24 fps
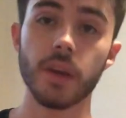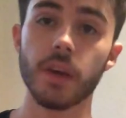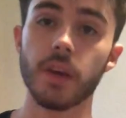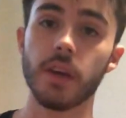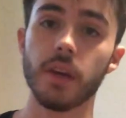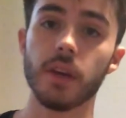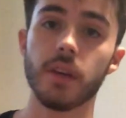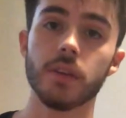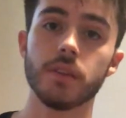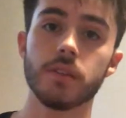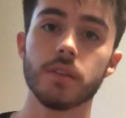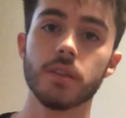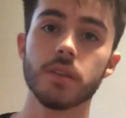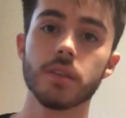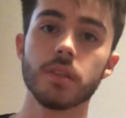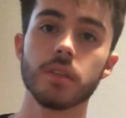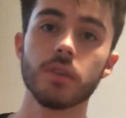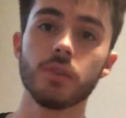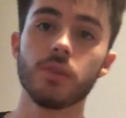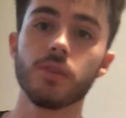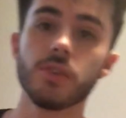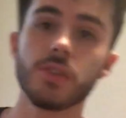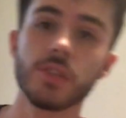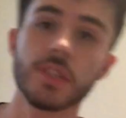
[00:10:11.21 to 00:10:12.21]
is this
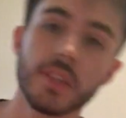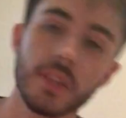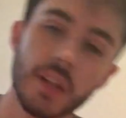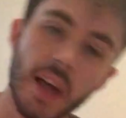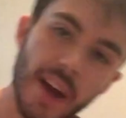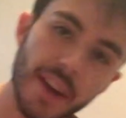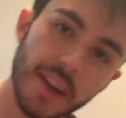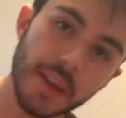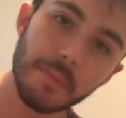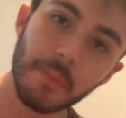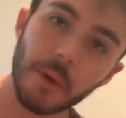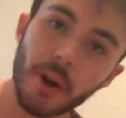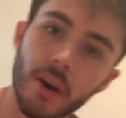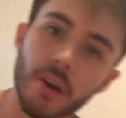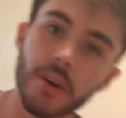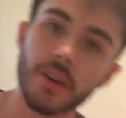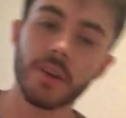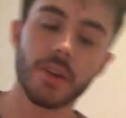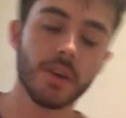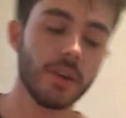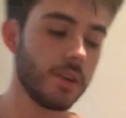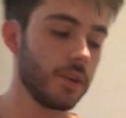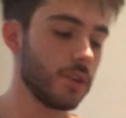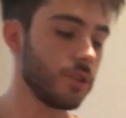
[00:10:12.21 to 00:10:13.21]
little slidey part.
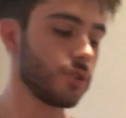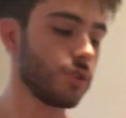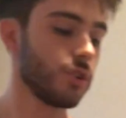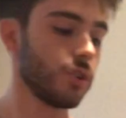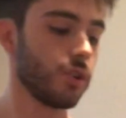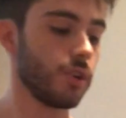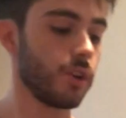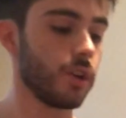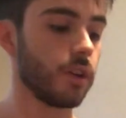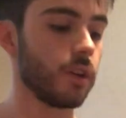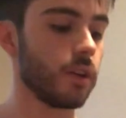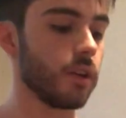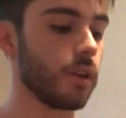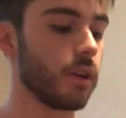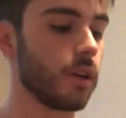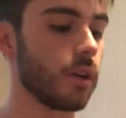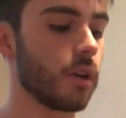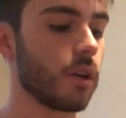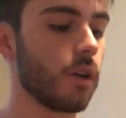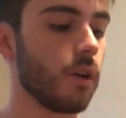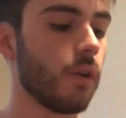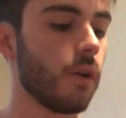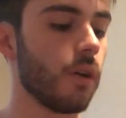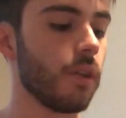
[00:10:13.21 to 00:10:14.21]
So you're gonna
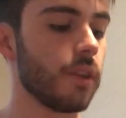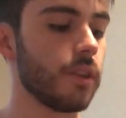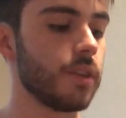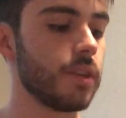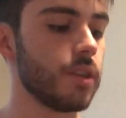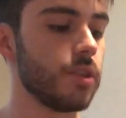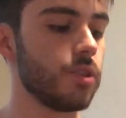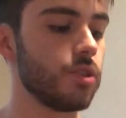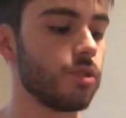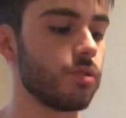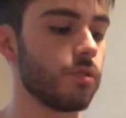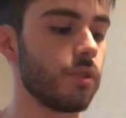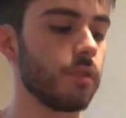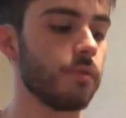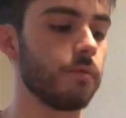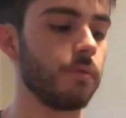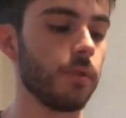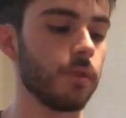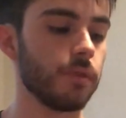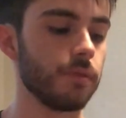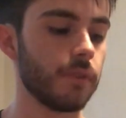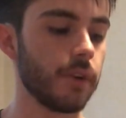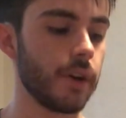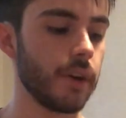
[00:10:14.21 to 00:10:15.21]
go on the D string,
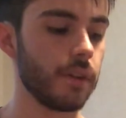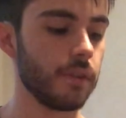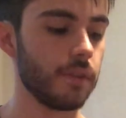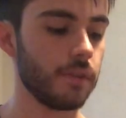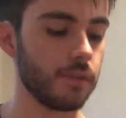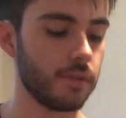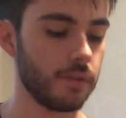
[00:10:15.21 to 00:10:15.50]
4th fret,